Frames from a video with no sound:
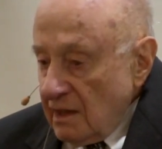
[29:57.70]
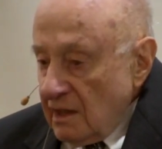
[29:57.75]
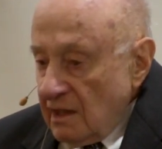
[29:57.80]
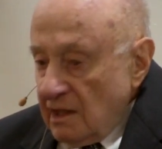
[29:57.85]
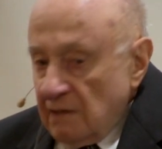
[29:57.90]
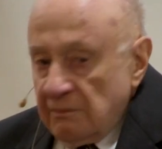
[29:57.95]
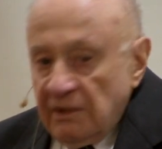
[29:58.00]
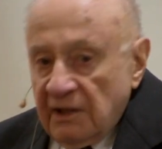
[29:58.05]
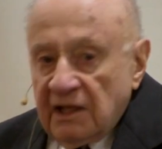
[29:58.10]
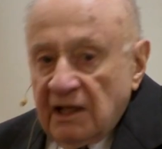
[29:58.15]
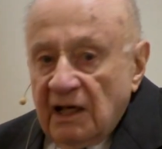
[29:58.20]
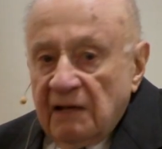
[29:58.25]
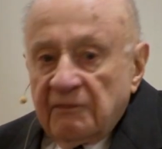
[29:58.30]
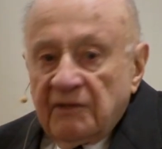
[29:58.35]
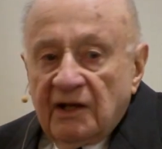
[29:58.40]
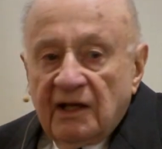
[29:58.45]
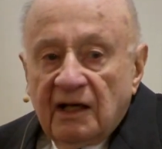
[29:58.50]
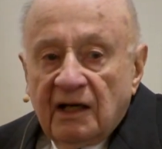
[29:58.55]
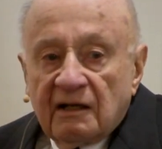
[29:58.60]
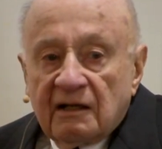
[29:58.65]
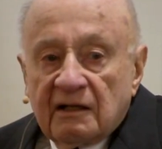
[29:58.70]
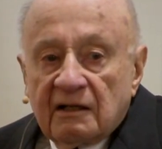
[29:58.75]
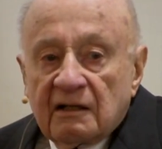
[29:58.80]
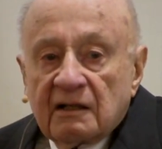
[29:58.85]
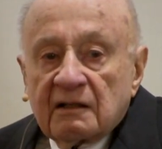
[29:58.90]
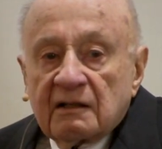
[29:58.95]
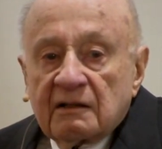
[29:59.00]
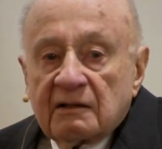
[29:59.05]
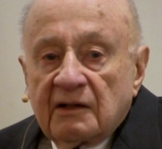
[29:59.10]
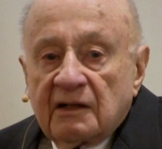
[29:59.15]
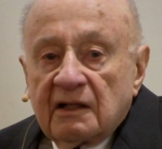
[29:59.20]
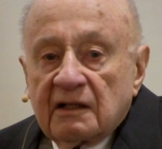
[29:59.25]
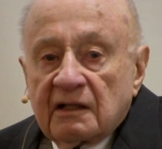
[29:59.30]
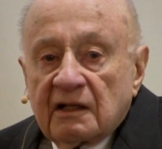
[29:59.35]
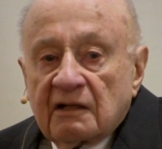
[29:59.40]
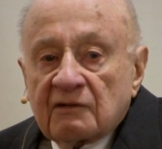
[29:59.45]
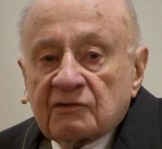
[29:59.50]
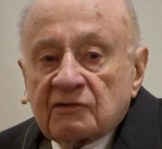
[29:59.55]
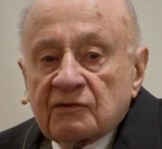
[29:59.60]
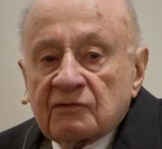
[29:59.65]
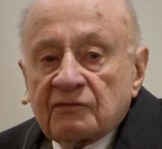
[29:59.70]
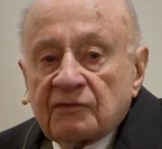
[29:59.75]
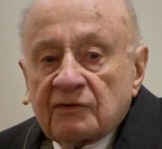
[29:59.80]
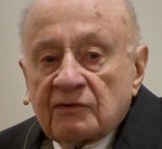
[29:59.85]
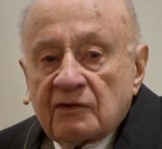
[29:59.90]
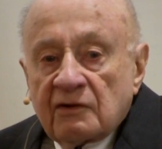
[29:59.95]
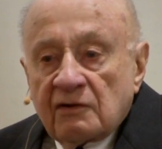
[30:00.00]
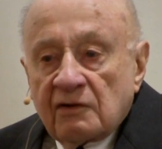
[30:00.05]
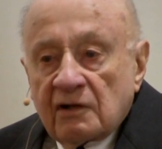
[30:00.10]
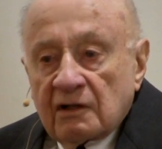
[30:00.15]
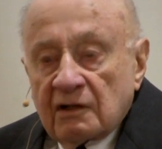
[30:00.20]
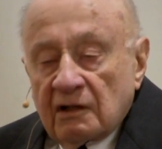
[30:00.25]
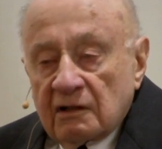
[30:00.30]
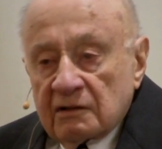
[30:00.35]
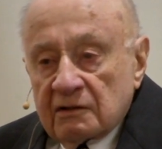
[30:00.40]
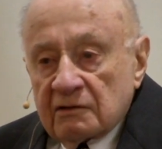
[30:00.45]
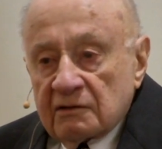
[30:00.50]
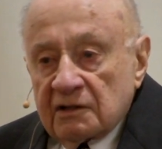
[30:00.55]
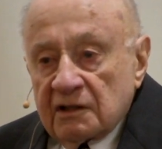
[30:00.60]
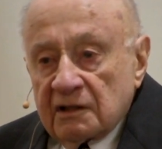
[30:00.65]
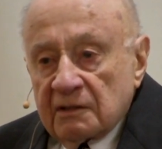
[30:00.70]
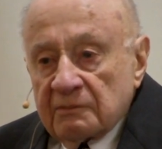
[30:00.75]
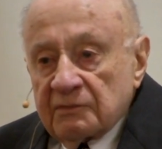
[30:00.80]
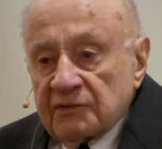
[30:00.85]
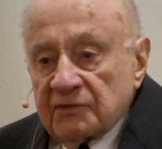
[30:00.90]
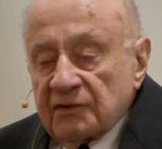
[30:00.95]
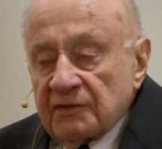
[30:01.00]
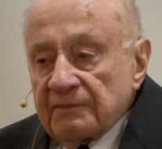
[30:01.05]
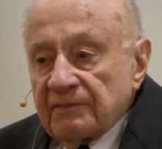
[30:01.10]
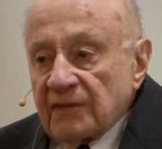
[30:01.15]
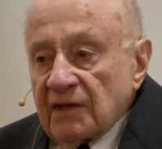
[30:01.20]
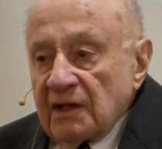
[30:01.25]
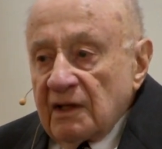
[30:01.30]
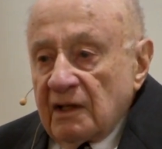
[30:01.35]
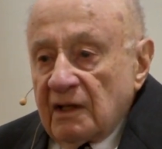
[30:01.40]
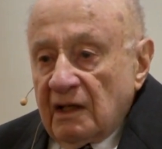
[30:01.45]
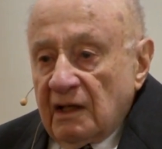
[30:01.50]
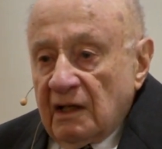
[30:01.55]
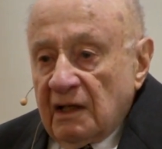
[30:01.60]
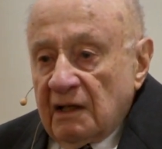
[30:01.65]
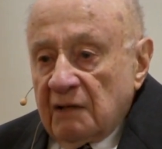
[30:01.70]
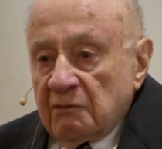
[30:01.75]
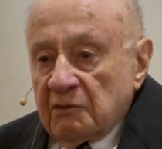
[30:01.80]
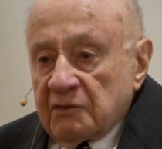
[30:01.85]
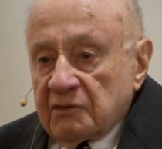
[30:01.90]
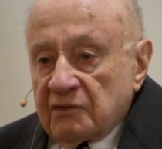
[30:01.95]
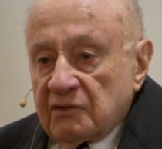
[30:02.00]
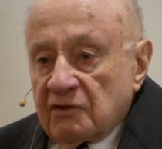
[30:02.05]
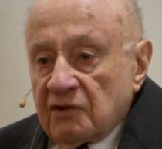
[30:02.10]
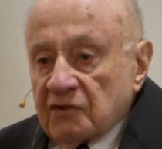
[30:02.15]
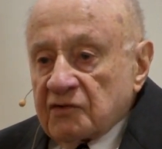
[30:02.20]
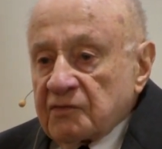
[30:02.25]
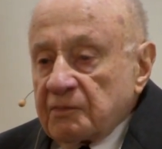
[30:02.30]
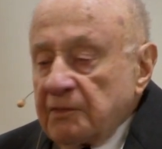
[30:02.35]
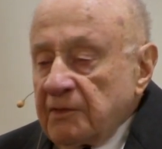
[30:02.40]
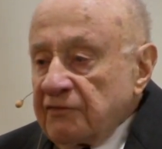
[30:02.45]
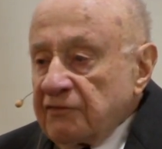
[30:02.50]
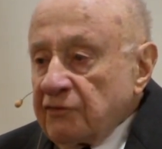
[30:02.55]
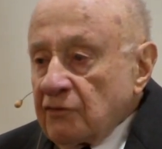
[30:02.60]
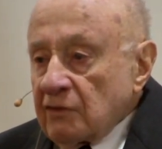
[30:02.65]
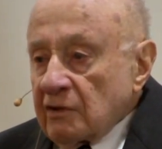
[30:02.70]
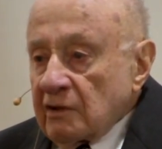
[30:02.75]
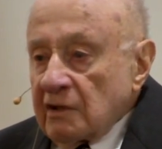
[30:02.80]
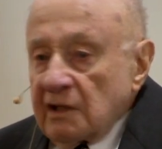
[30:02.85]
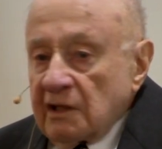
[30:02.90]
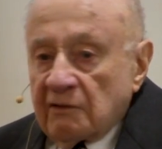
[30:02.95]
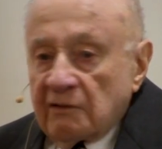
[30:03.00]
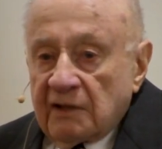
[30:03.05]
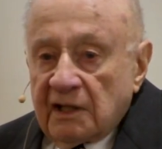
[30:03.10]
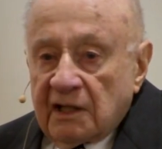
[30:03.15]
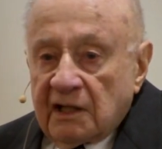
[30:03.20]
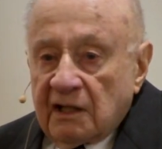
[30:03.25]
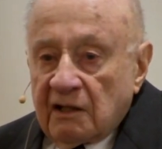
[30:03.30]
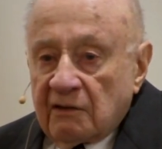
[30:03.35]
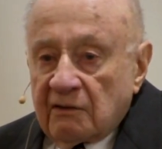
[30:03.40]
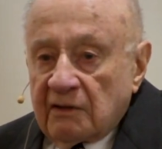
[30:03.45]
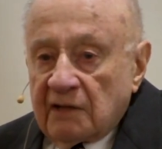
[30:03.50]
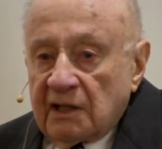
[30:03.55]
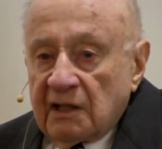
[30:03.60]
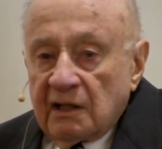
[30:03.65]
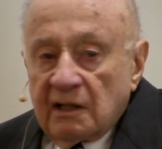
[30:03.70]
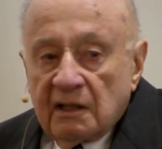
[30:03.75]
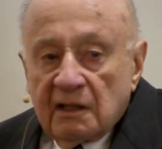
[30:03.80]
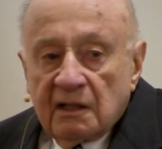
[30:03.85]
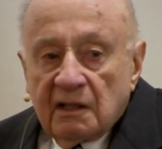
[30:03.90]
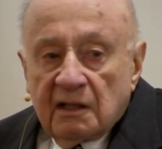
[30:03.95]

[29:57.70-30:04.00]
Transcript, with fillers: He became the, the announcer for the Chicago Cubs, and he was just before Harry Caray.